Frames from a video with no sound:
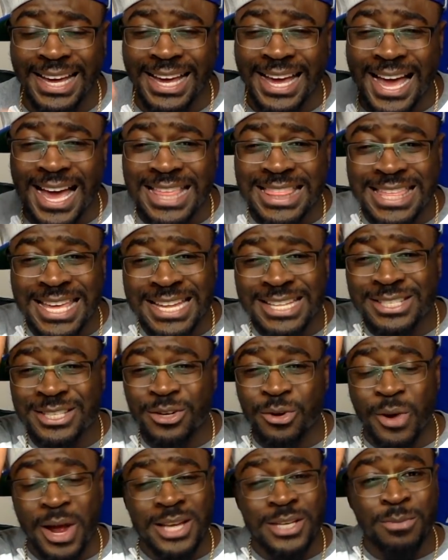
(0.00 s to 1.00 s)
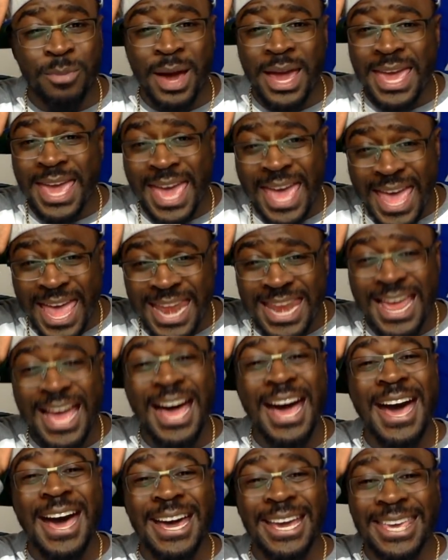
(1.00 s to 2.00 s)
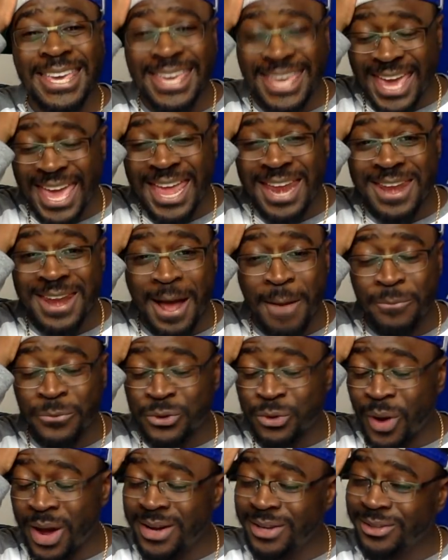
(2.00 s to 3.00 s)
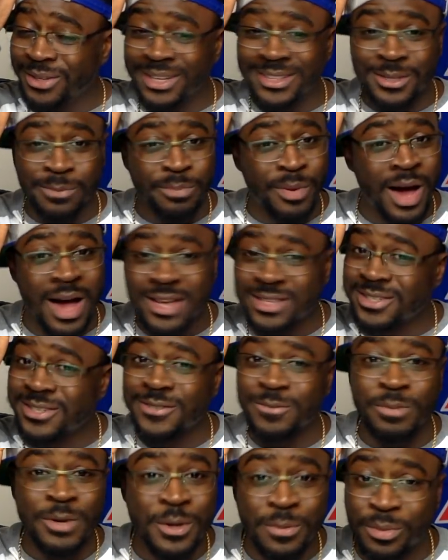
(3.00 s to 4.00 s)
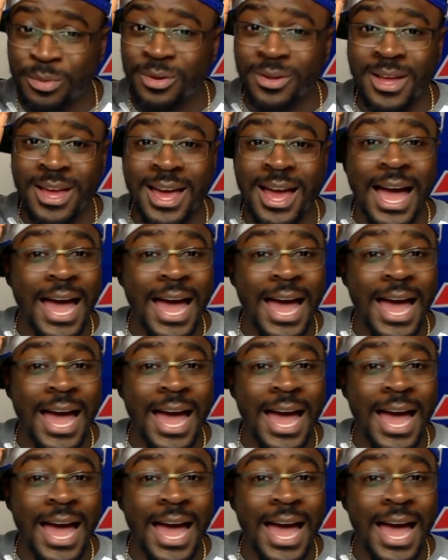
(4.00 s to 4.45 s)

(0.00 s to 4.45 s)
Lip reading: I then scratch my head again. I'm trying to look at the positives, people.